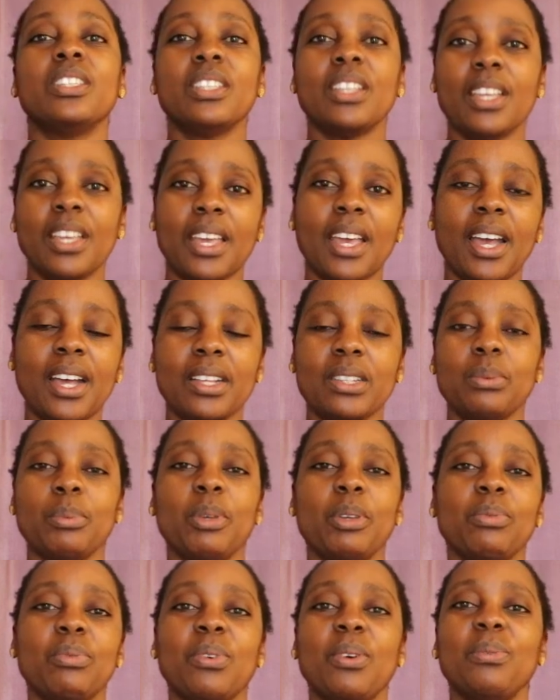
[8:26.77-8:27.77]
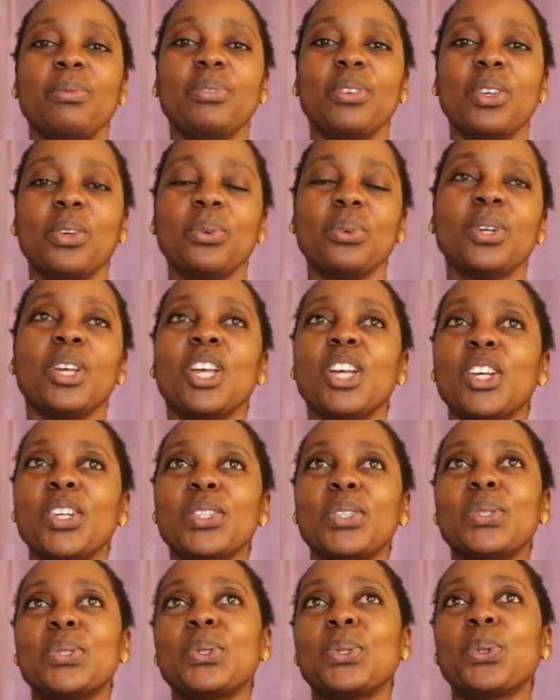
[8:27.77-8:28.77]
it has been fulfilled.
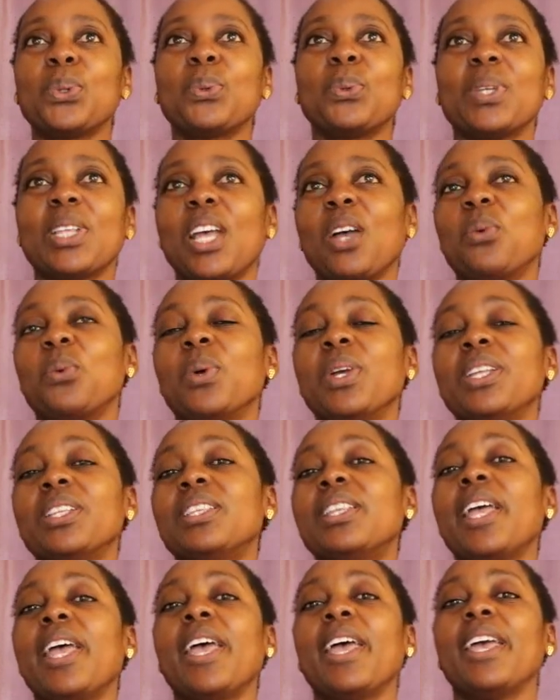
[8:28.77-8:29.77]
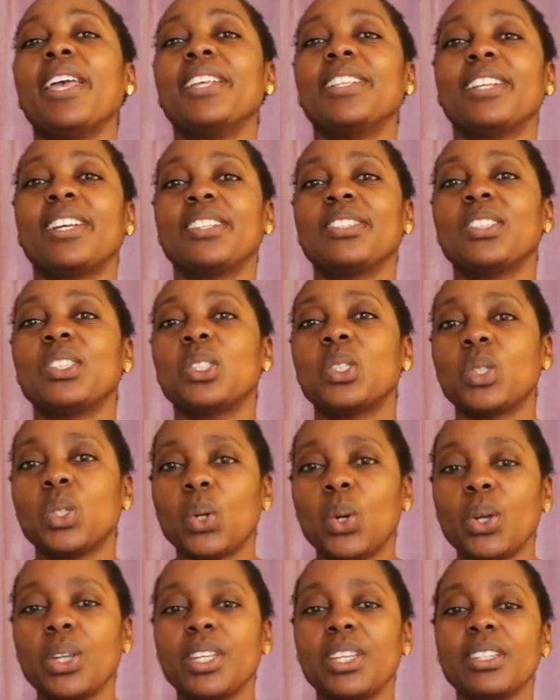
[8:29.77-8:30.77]
So when I went there and I
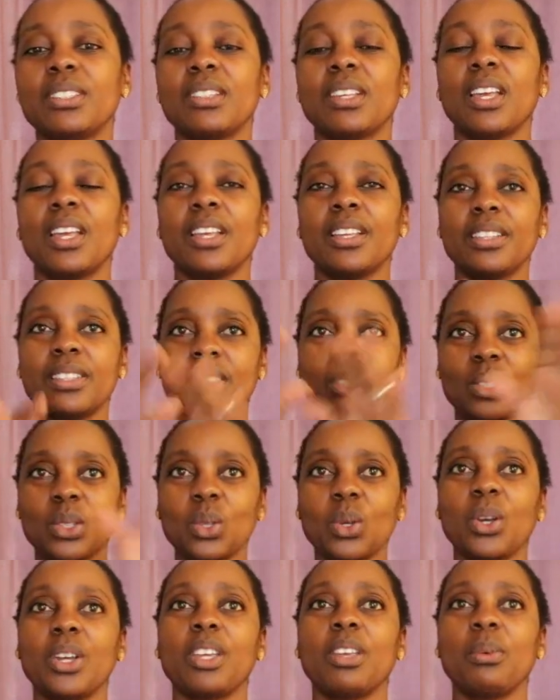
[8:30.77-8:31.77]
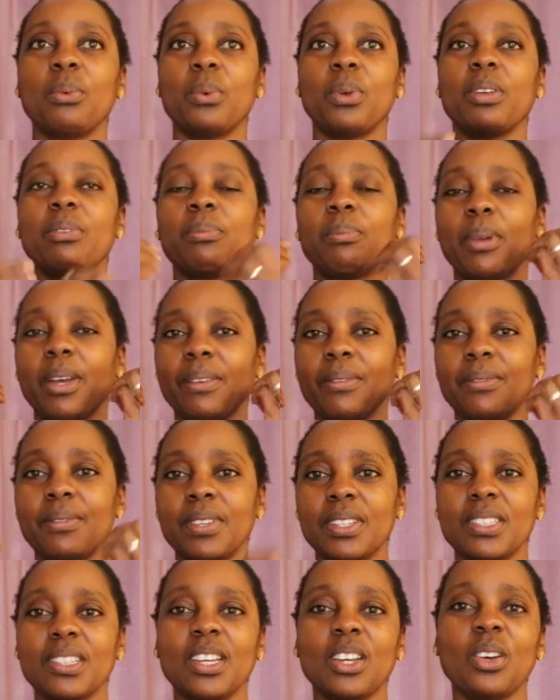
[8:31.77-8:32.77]
saw it with my
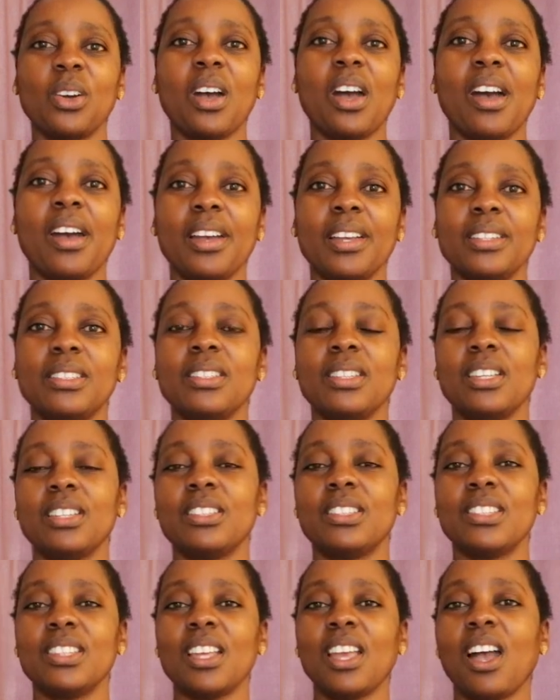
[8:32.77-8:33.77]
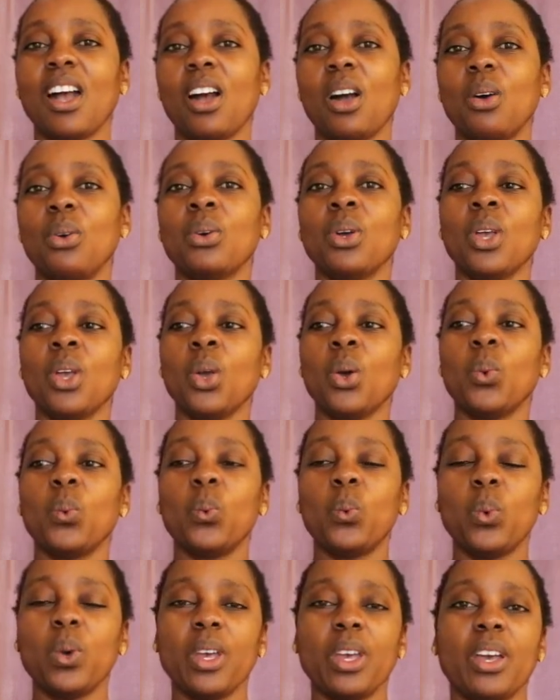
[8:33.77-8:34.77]
physical eyes and see how
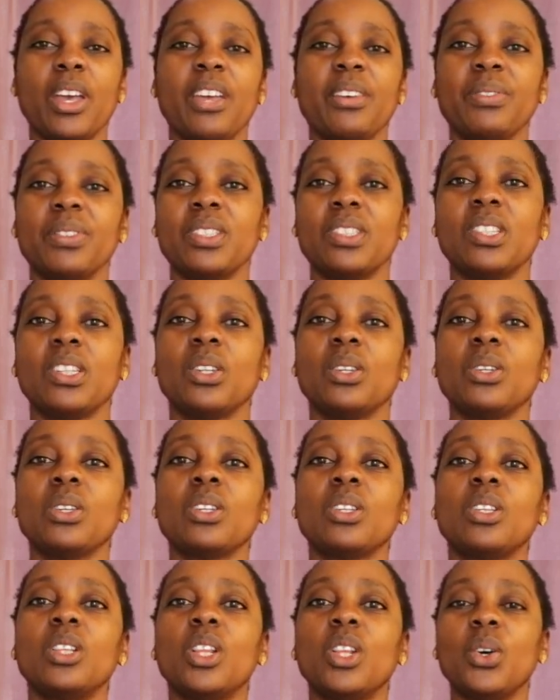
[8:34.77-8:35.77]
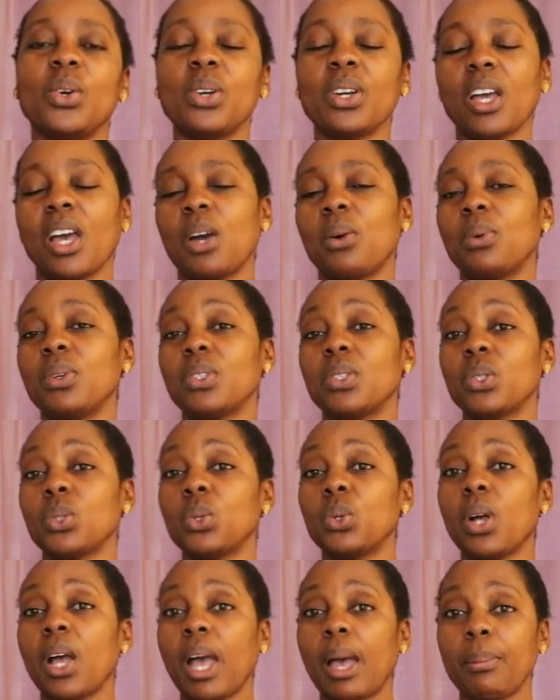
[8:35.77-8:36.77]
well everything looked, I was
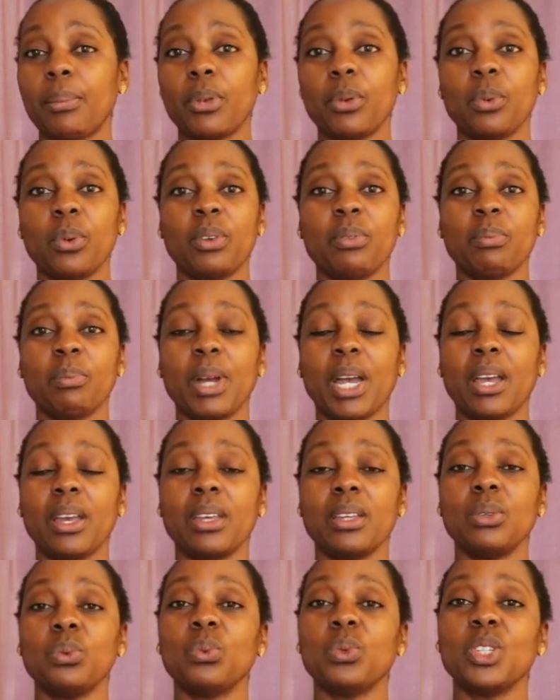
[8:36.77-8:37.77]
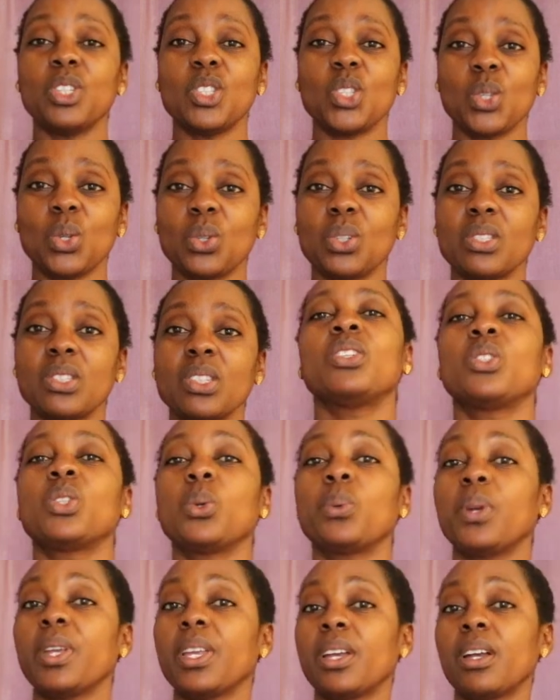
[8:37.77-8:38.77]
so happy with my results.
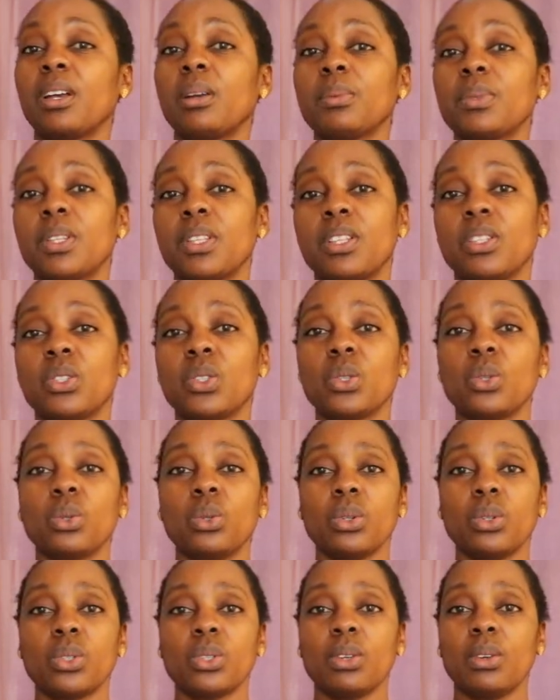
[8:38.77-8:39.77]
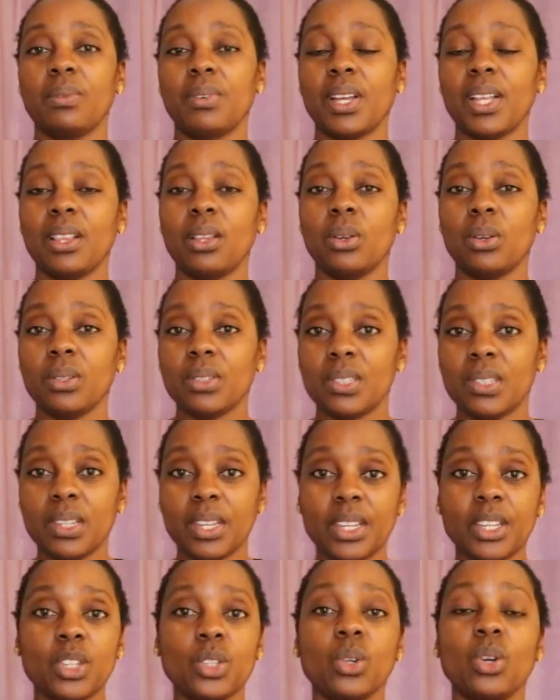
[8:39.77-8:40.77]
So when it comes to the stores of alloy
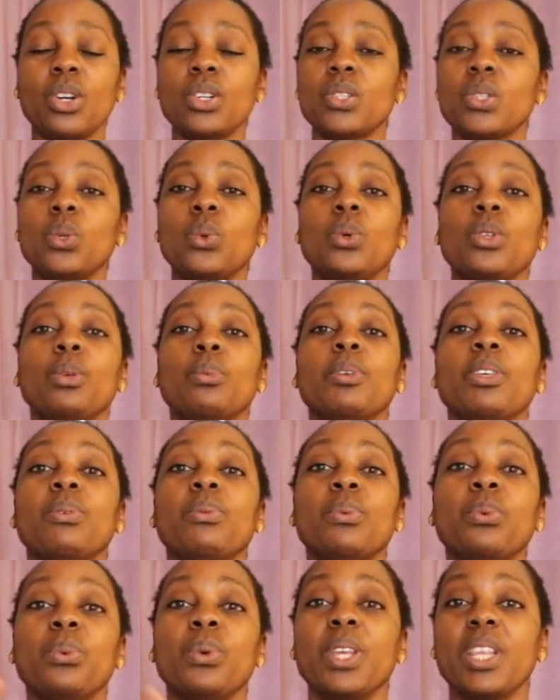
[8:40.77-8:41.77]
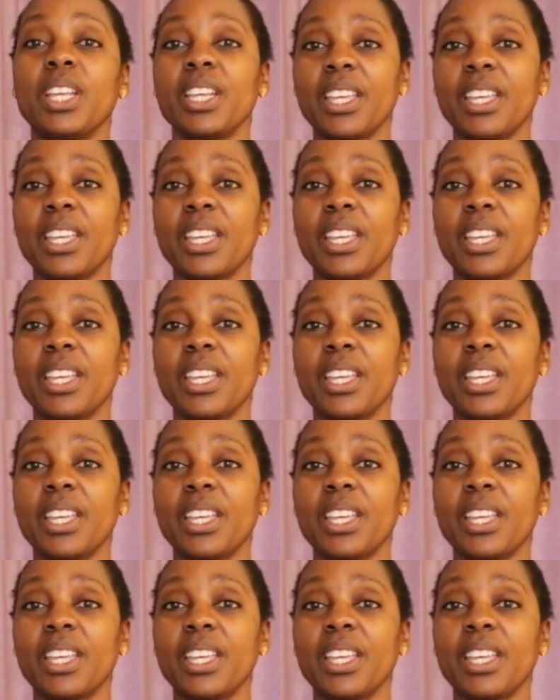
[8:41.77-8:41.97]
zinc, you also want to be really